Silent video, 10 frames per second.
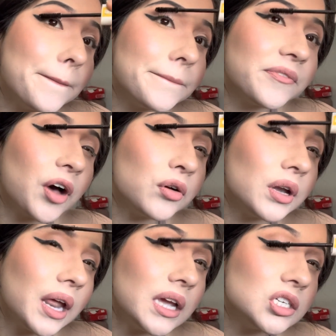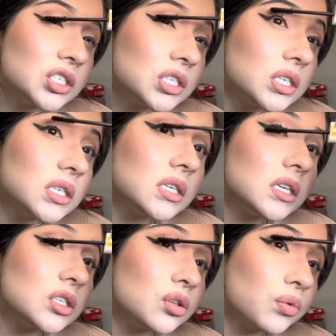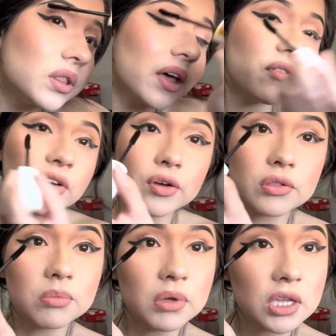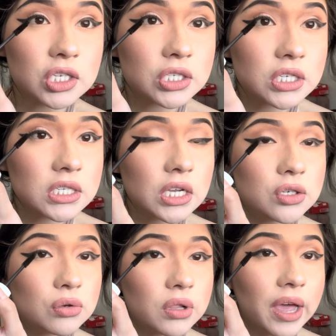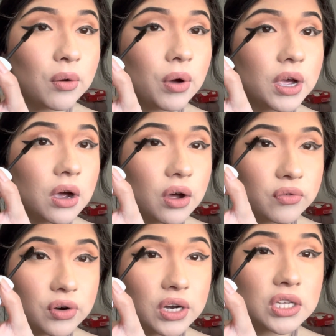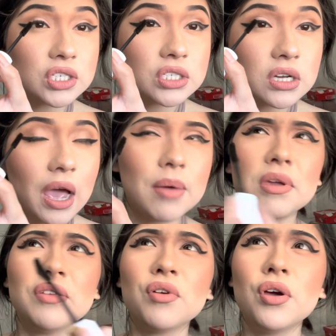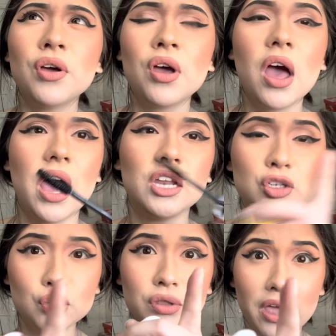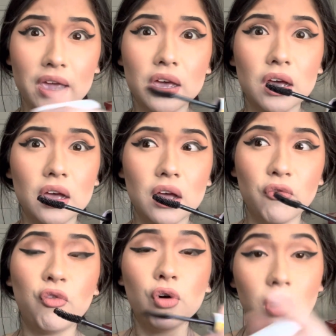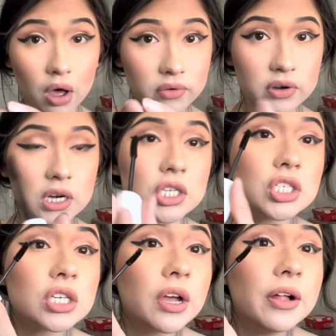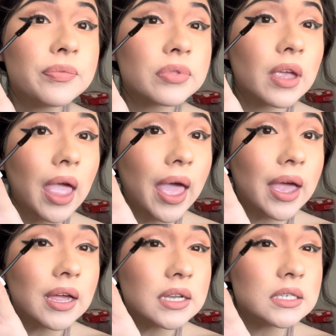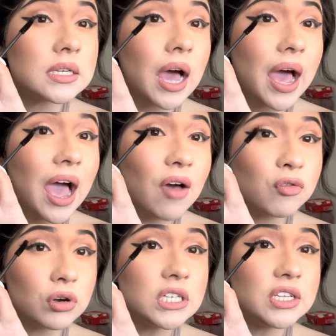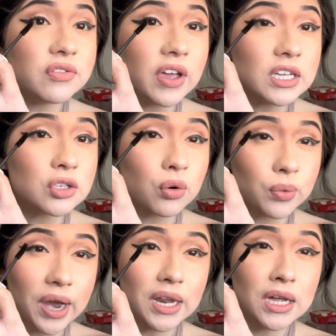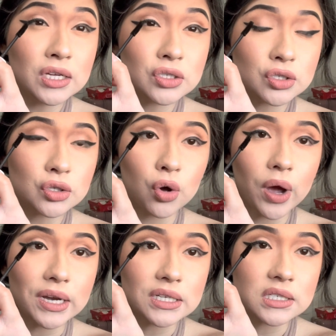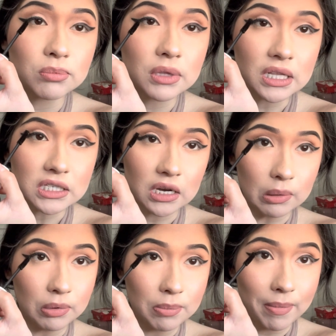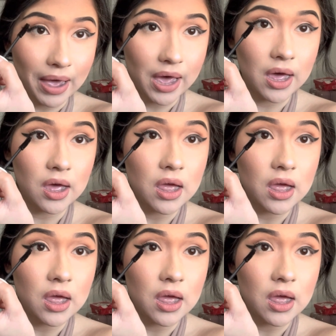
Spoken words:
foundation is the one that failed me just because I do like wet coverage. I mean, I do like full coverage, and I have greasy face already, so I need something that's gonna be matte,